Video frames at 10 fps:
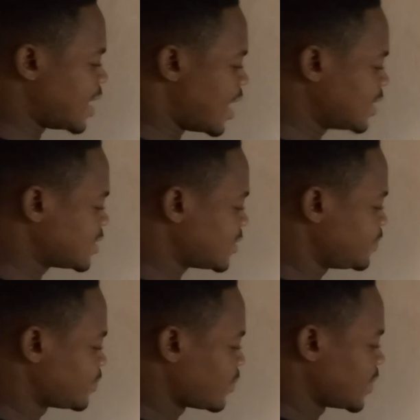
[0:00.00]

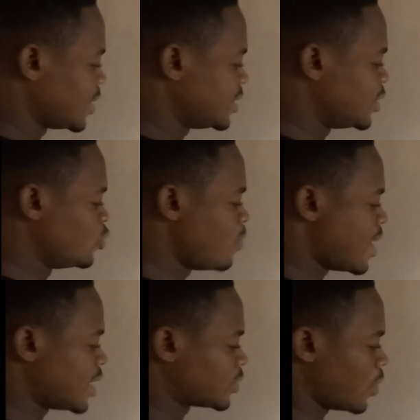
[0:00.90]
that the
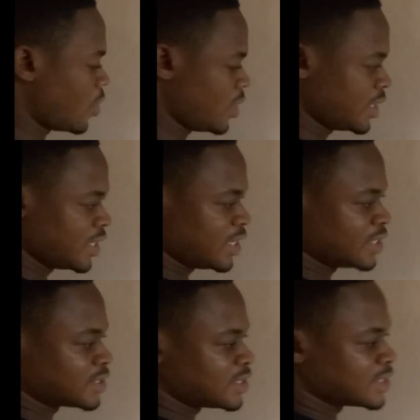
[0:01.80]
numerator
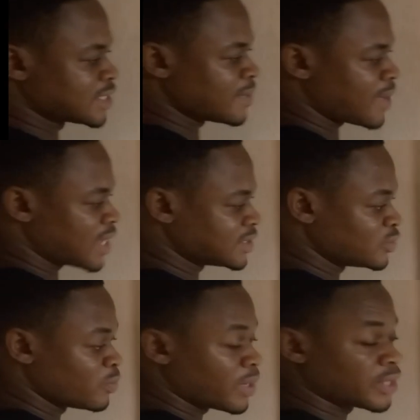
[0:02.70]
is the same as the
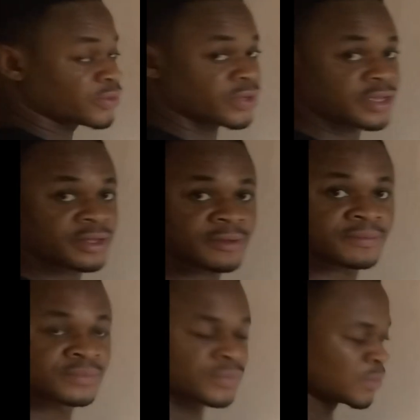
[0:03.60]
numerator here.
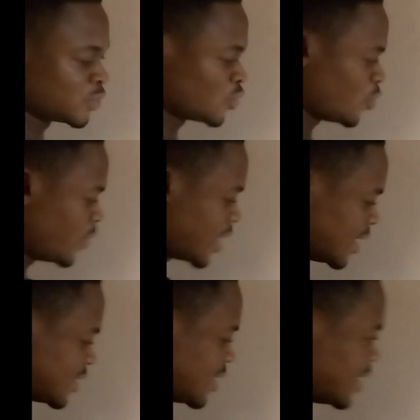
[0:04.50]
So we
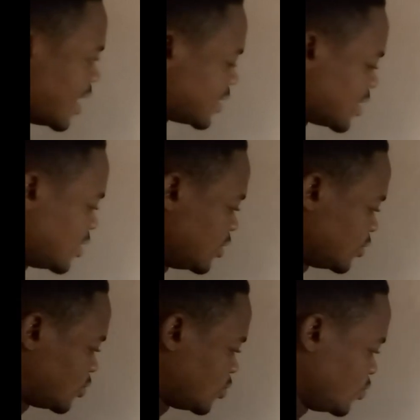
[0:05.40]
can say
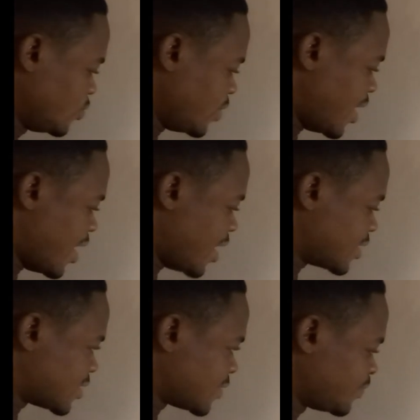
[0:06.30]
that
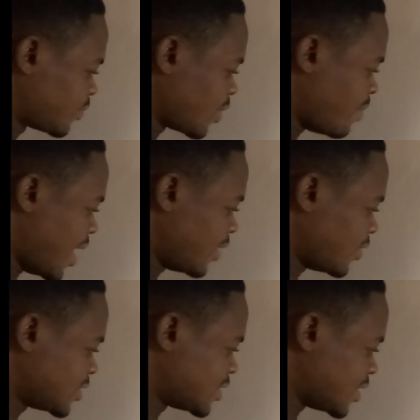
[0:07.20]
2x
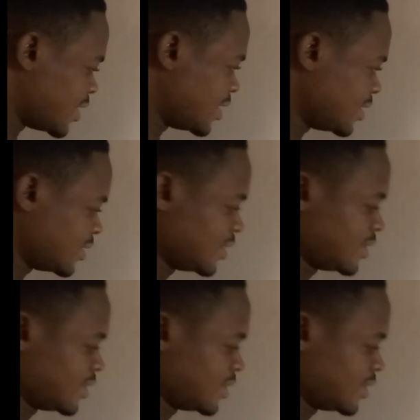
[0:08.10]
minus 3